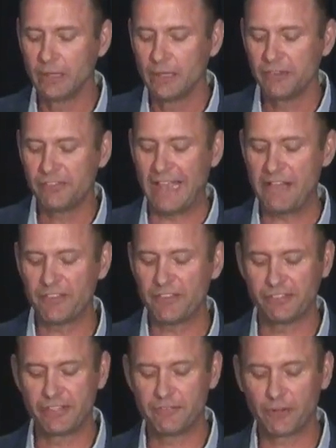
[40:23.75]
staff
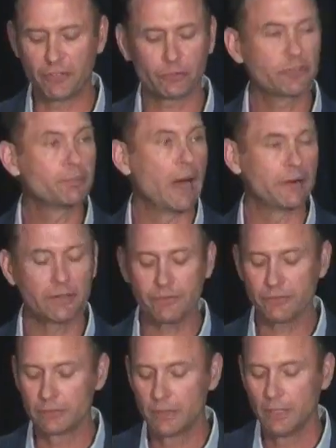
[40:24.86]
assisted first responders,